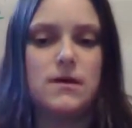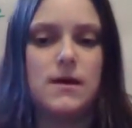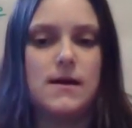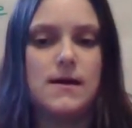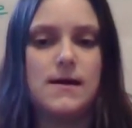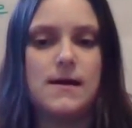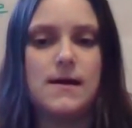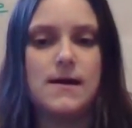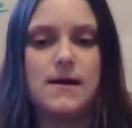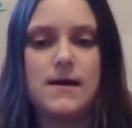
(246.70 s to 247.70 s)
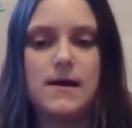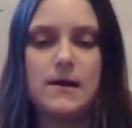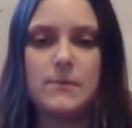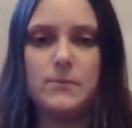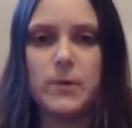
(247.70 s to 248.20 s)
a a
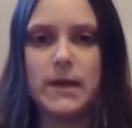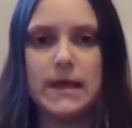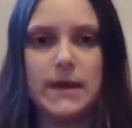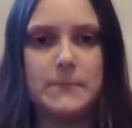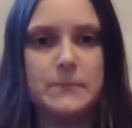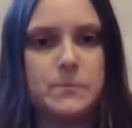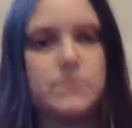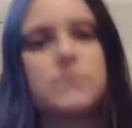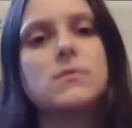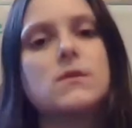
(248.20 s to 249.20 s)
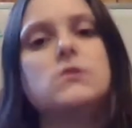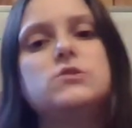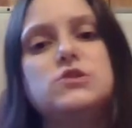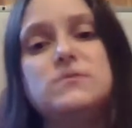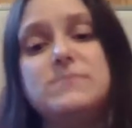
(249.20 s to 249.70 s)
umbrella
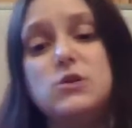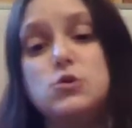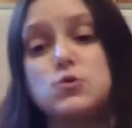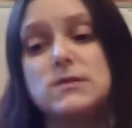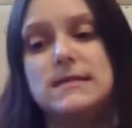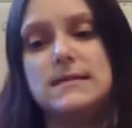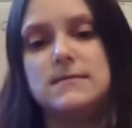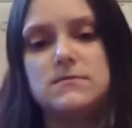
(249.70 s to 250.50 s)
should be green.